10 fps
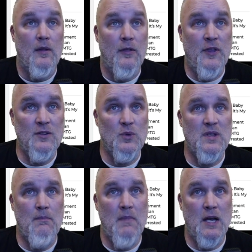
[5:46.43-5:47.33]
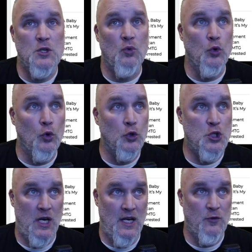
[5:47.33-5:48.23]
This was a major rule
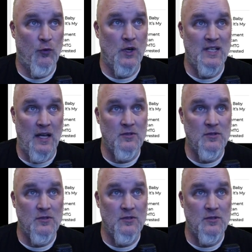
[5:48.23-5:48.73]
change for death